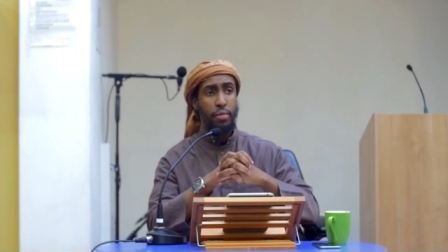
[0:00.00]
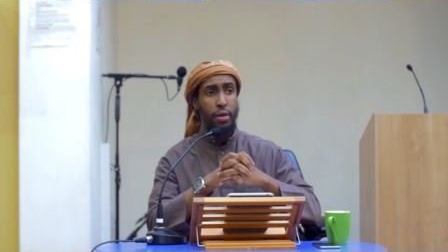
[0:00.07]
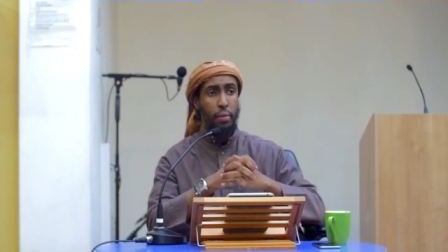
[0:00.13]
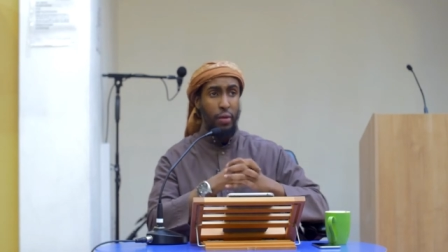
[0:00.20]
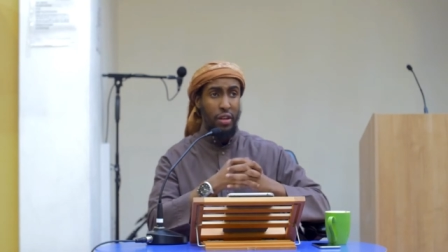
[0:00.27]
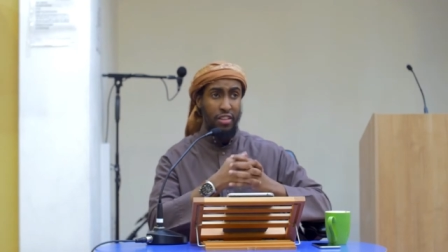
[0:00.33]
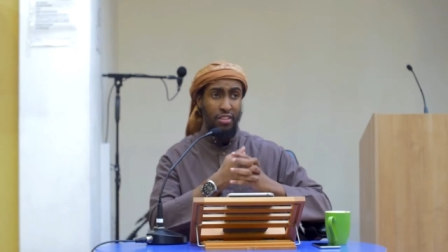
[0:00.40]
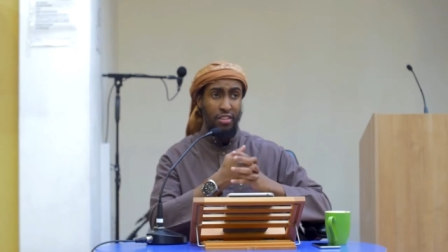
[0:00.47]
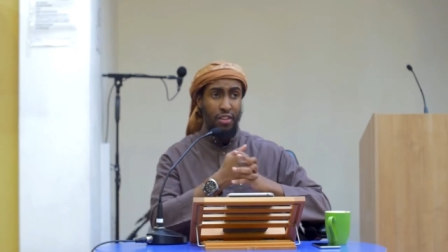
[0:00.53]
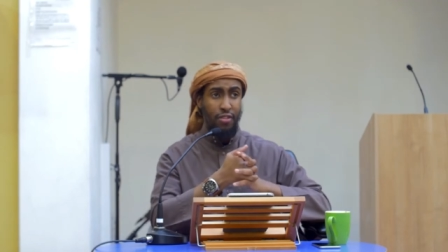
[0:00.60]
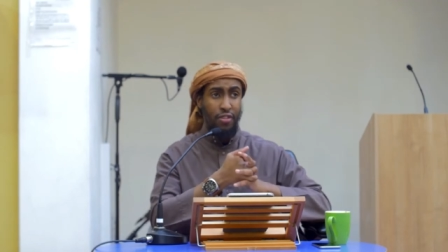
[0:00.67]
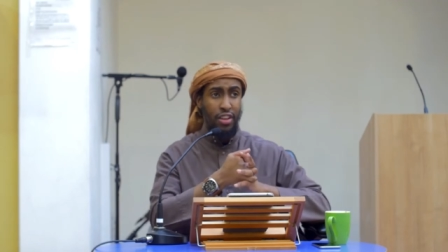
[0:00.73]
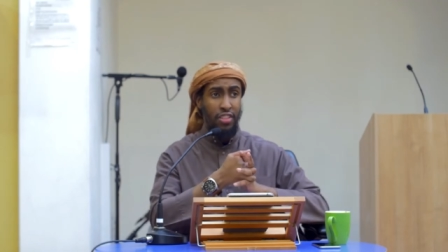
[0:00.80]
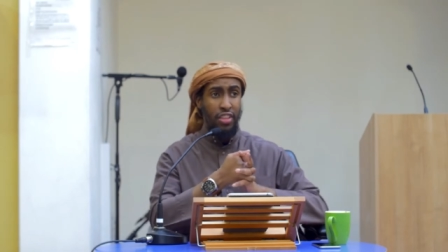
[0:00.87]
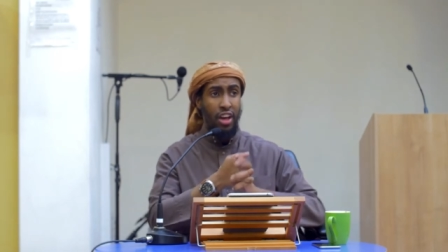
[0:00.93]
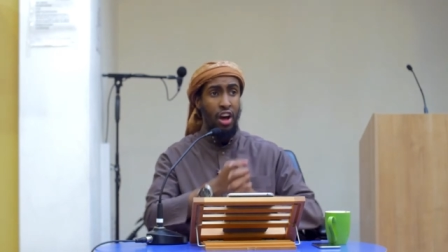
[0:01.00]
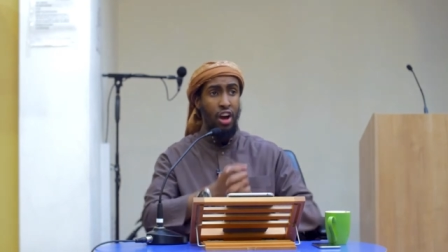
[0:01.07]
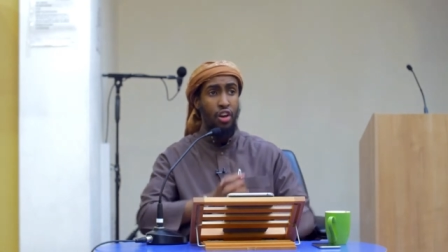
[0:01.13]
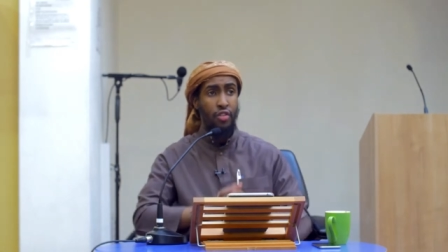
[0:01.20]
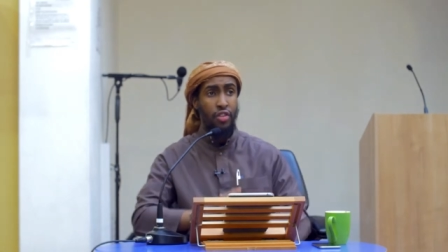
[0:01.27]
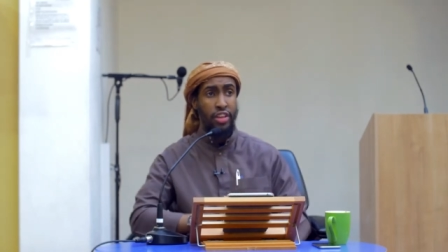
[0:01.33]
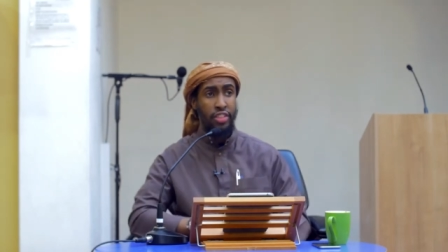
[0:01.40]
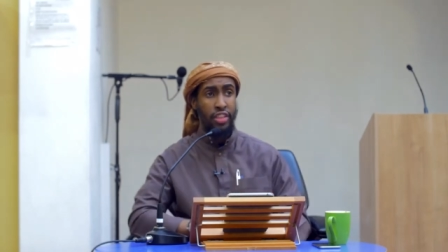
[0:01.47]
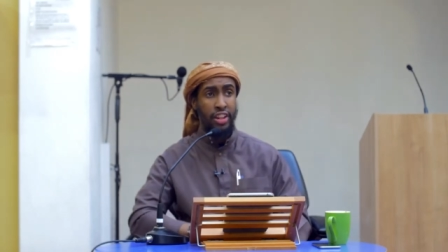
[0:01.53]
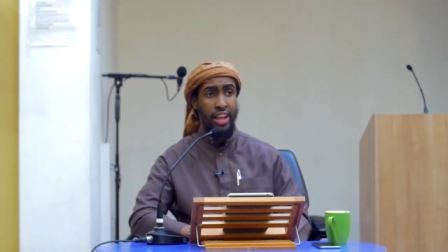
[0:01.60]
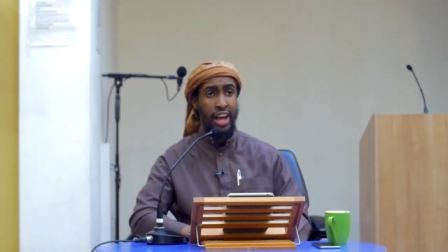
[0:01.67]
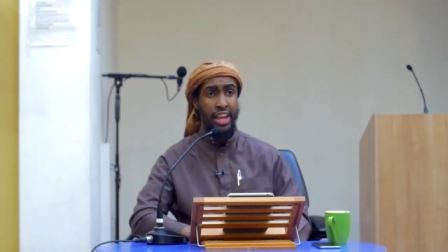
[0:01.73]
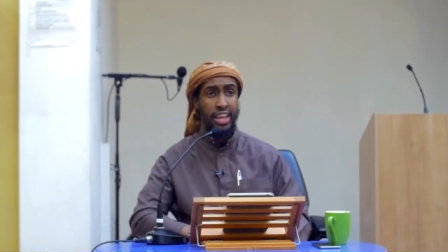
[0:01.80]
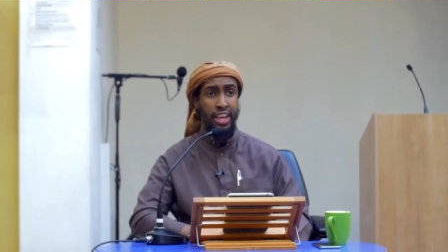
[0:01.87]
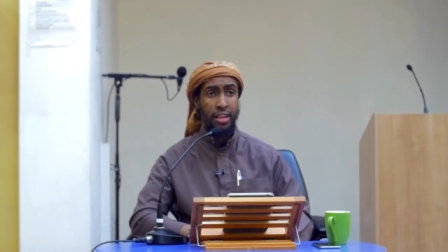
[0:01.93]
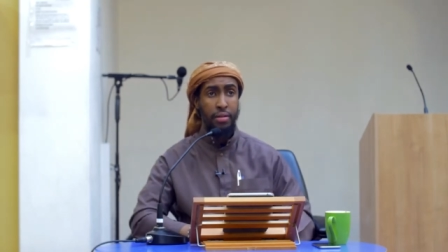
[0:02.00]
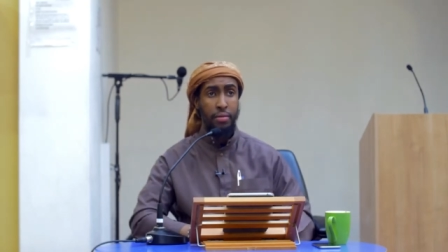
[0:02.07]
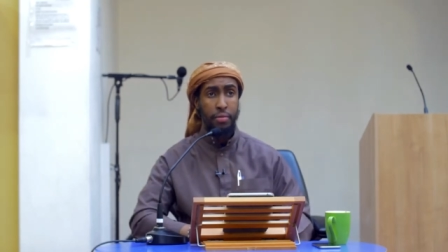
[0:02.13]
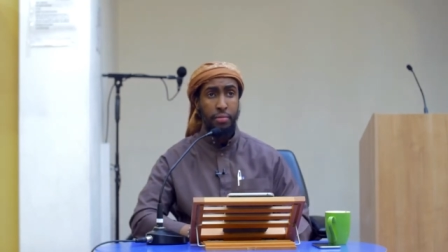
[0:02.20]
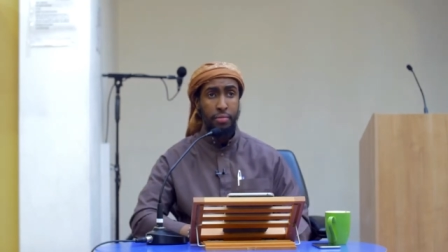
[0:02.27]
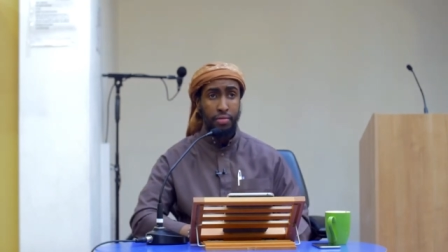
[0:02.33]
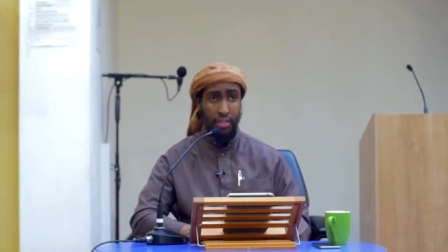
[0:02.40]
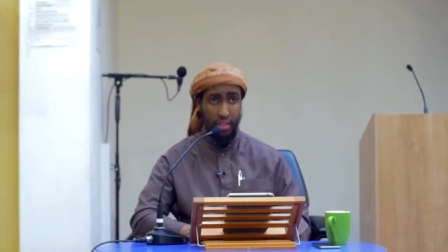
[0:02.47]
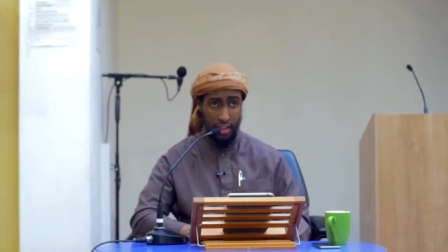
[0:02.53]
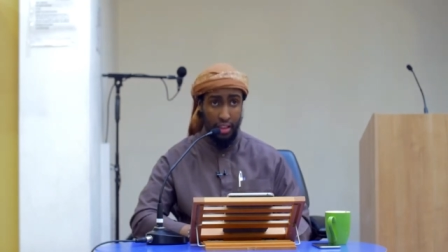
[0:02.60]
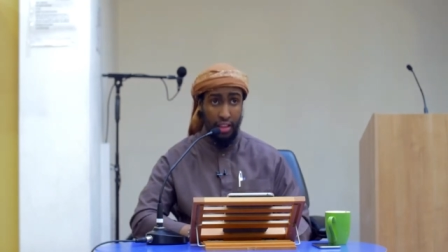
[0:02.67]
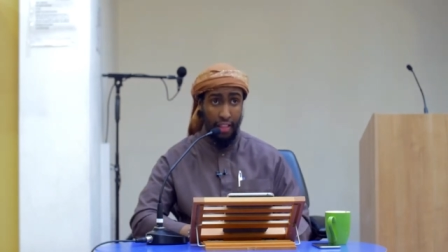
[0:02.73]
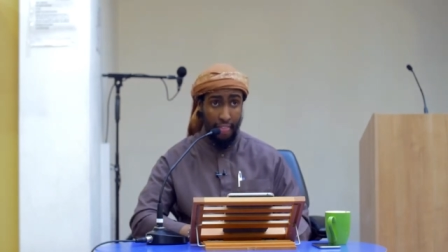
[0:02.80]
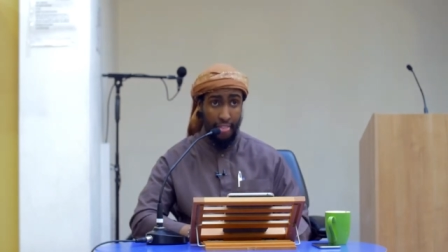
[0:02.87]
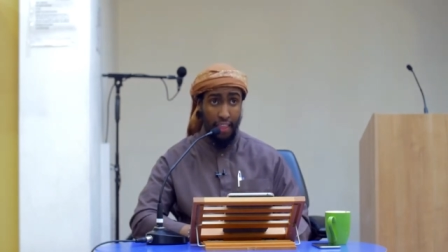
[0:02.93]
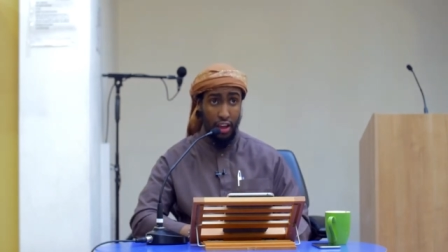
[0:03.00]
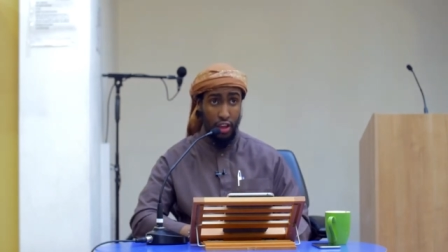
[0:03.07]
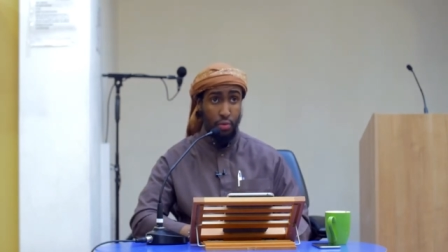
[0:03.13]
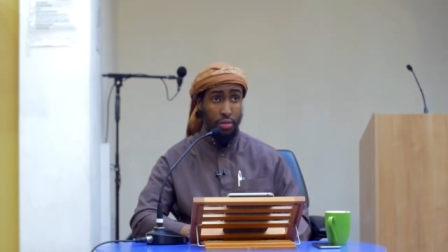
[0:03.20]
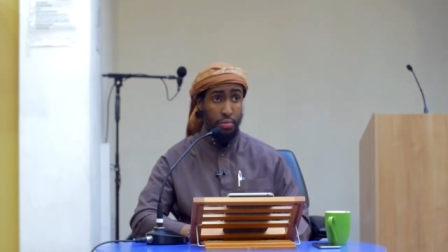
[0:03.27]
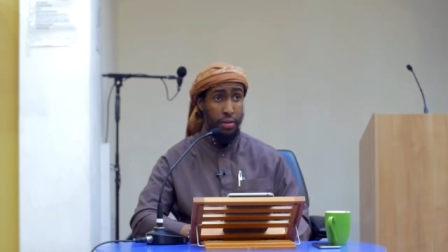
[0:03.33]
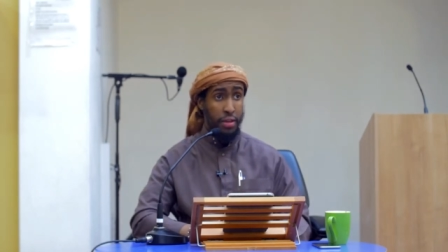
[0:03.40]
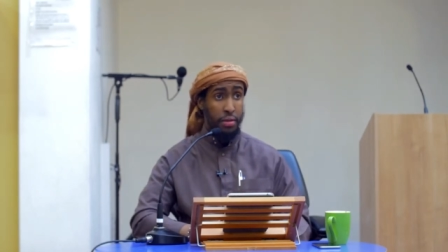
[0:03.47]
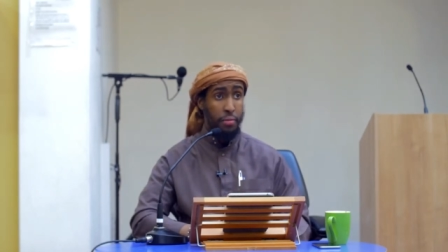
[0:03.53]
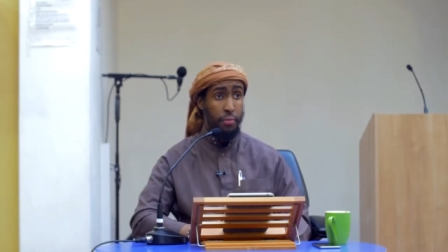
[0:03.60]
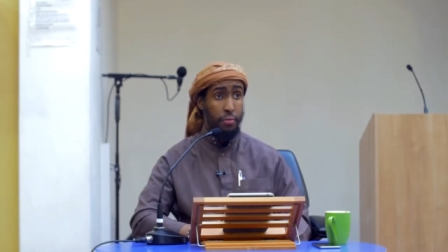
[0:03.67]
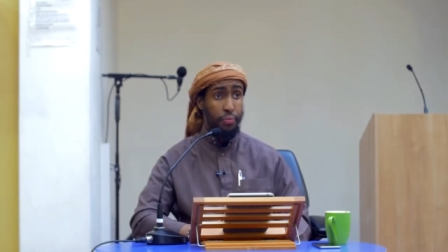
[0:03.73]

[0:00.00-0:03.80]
people are suffering and they're hungry and they're dying. Are you with me?